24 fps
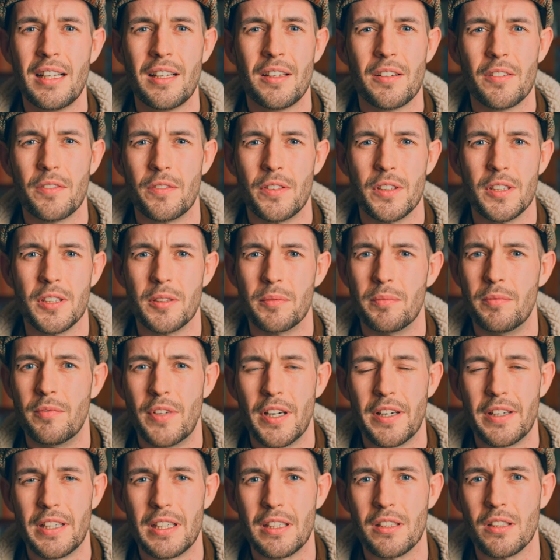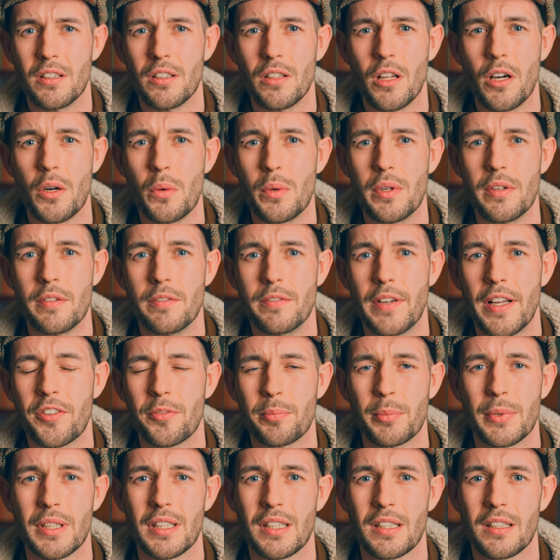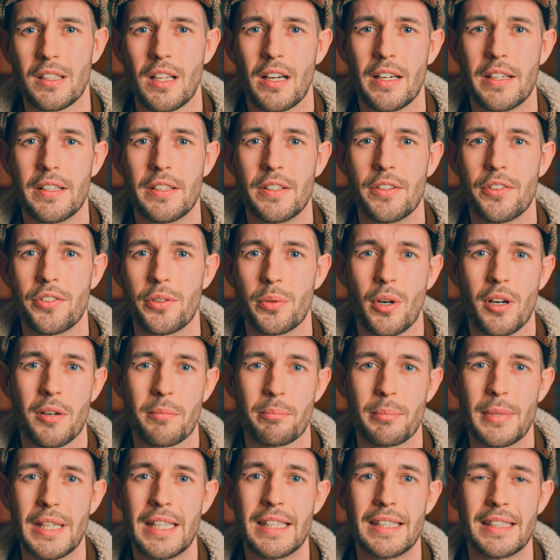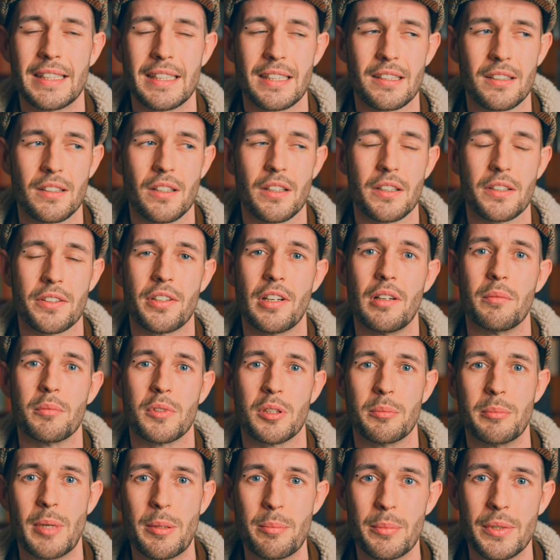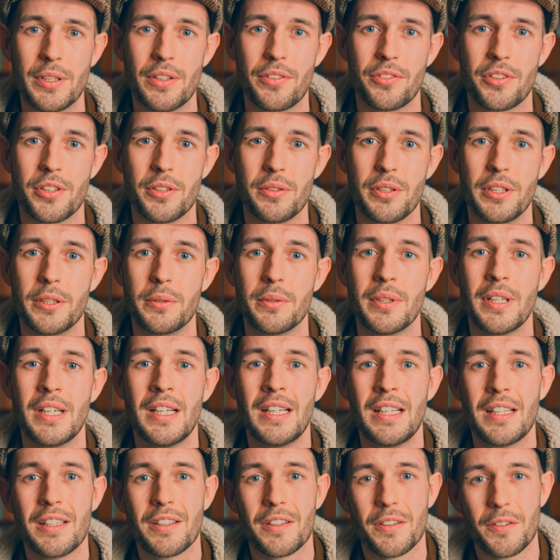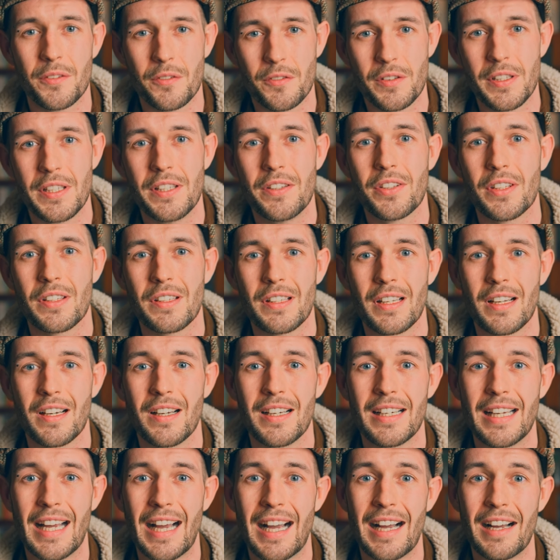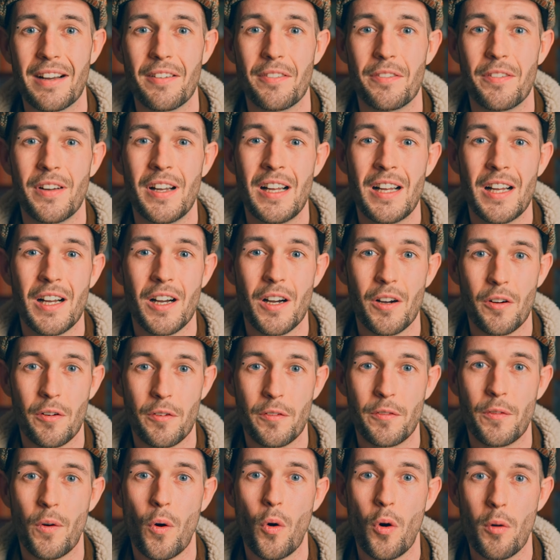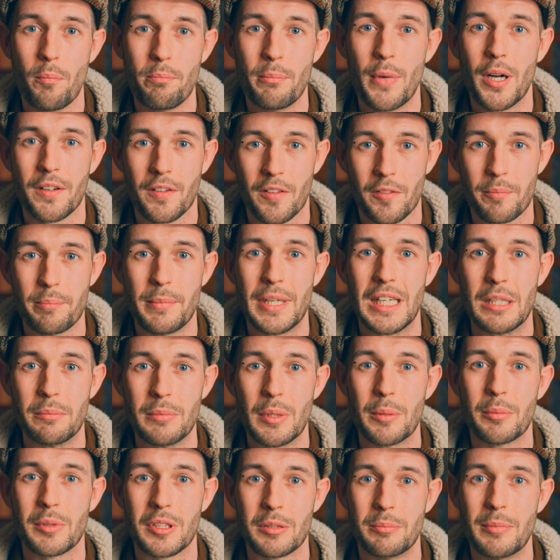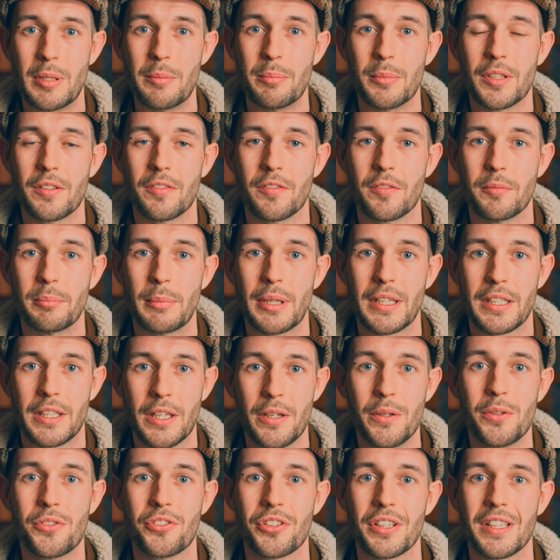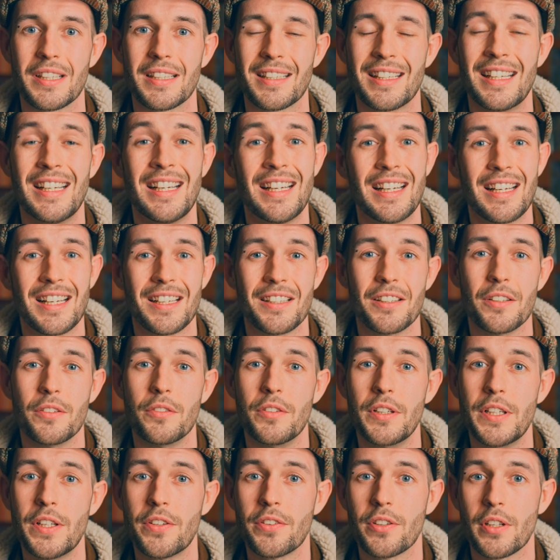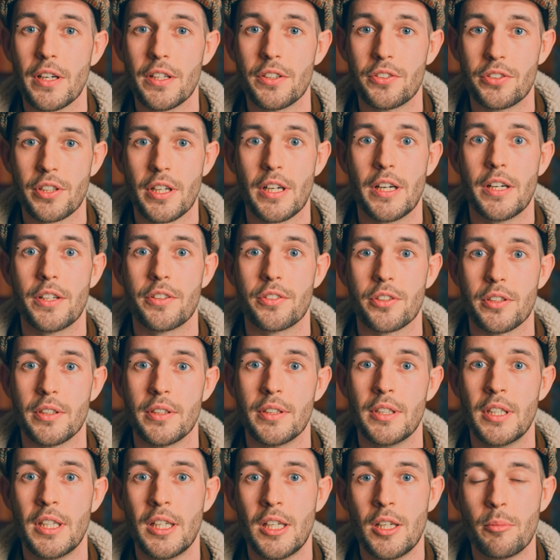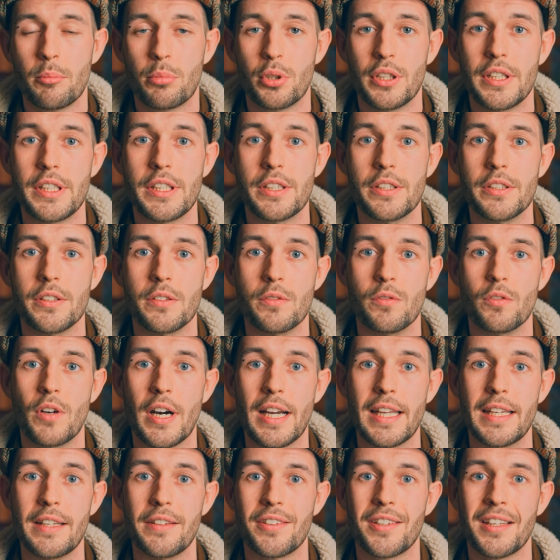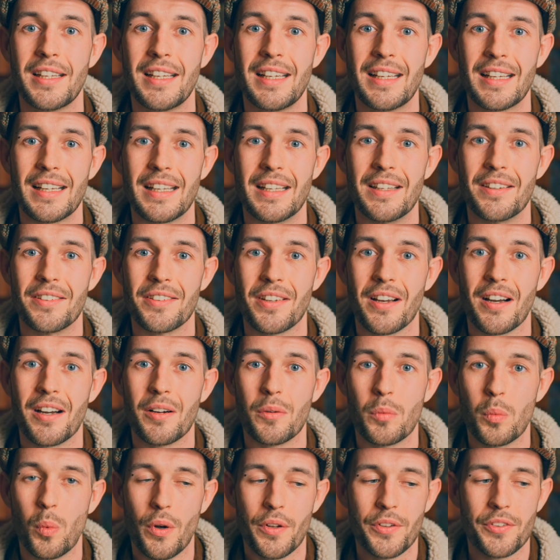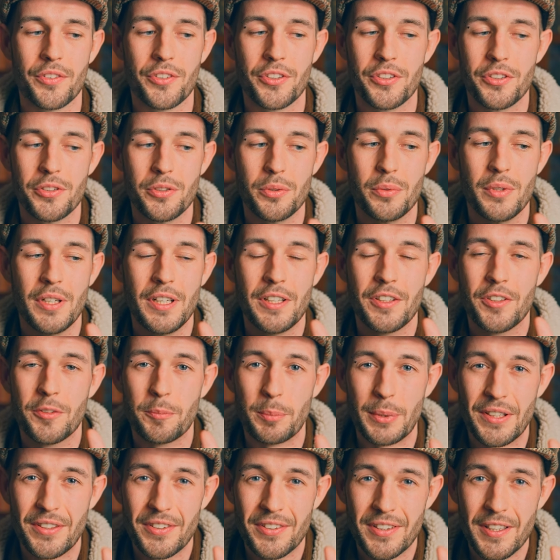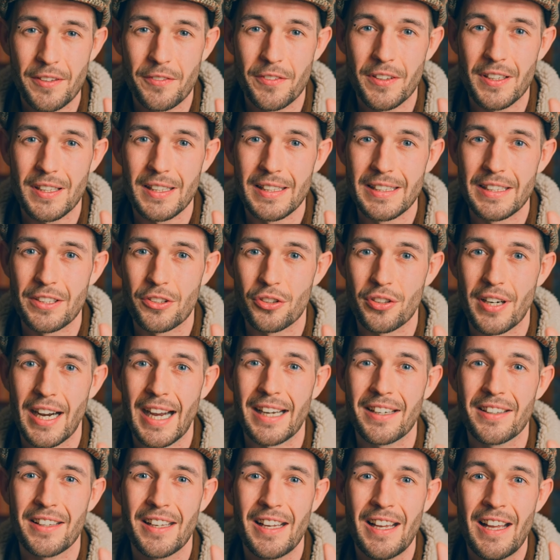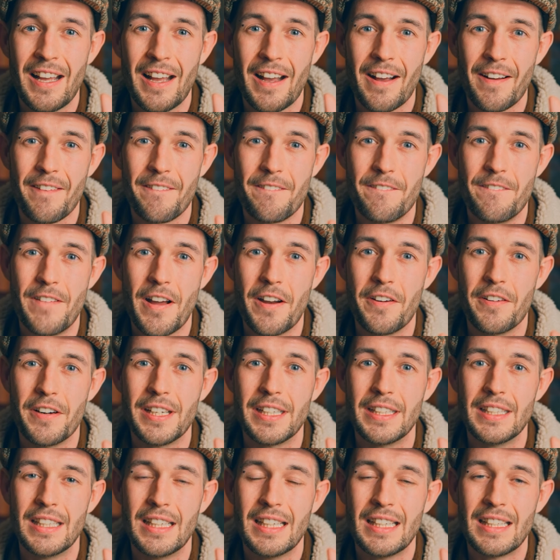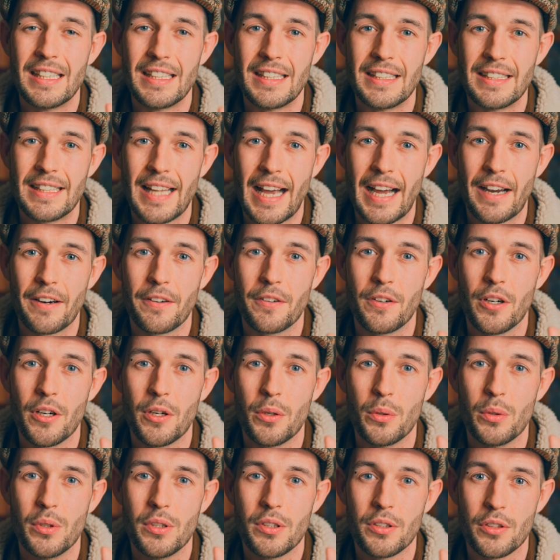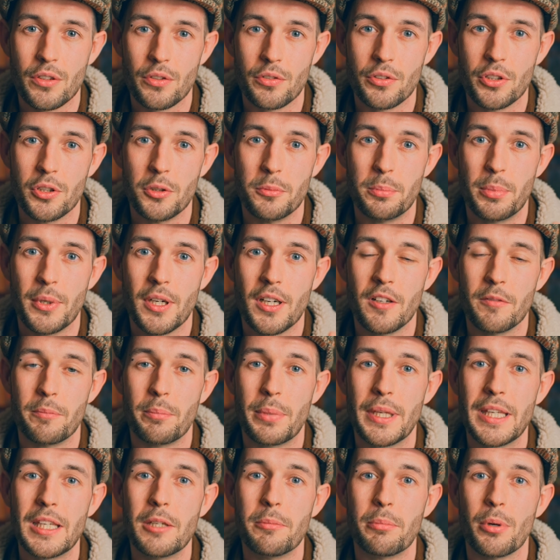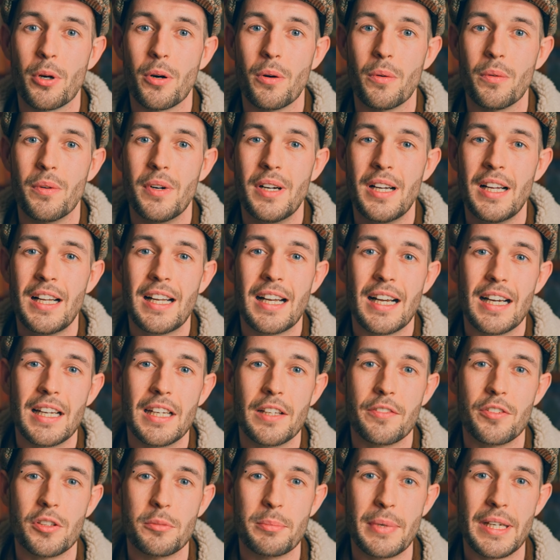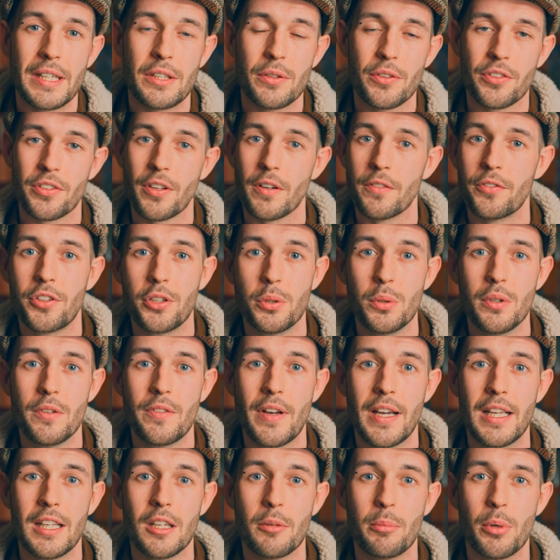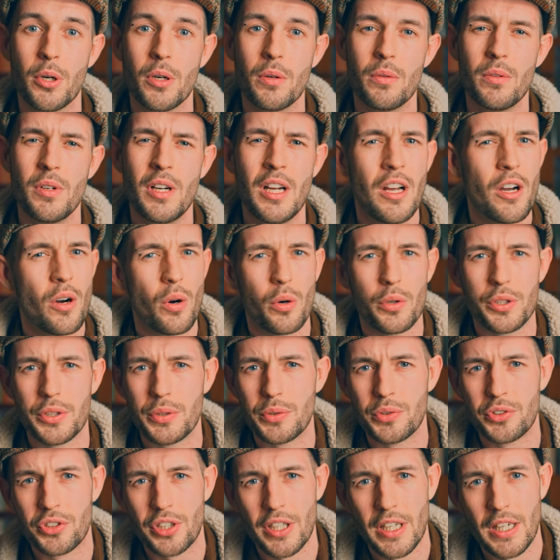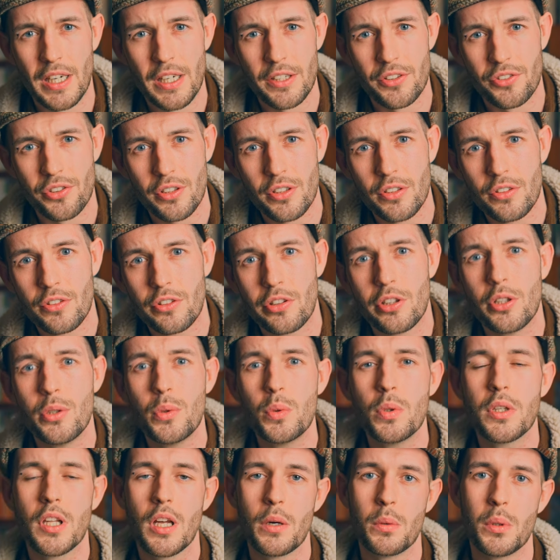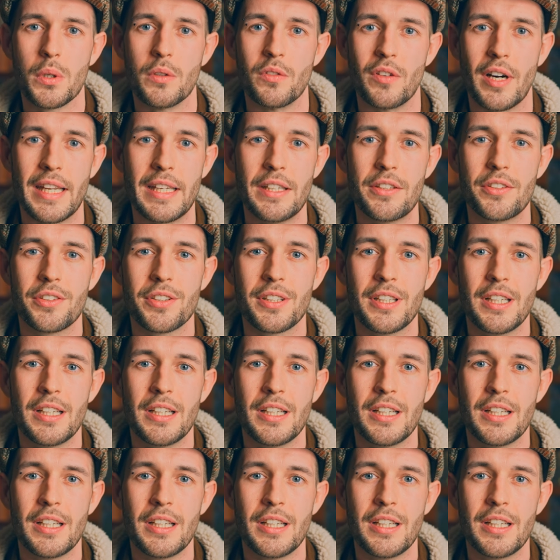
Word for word: for very low investment clients who aren't making long term commitments to you. The reason that I have a four month minimum commitment for my coaching, and the reason I charge a pretty good rate is that I want to specifically attract a very narrow group of people. And if you make yourself too available or you charge too low a rate,